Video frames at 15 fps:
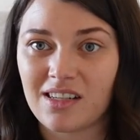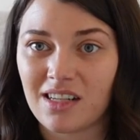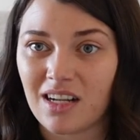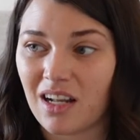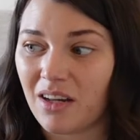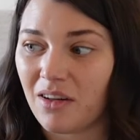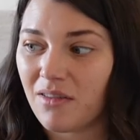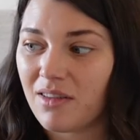to
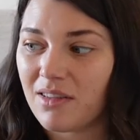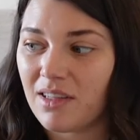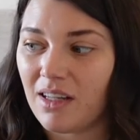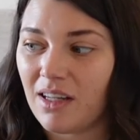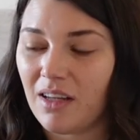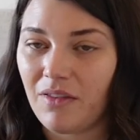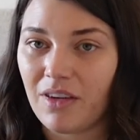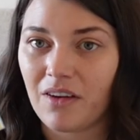clothes
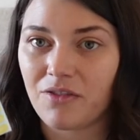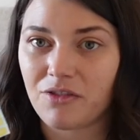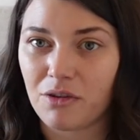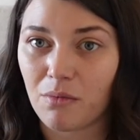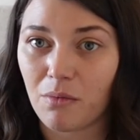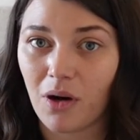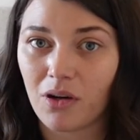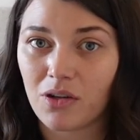even after a
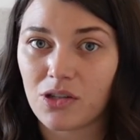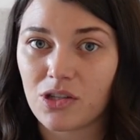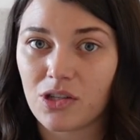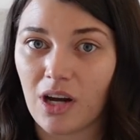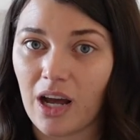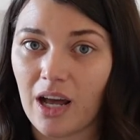wash.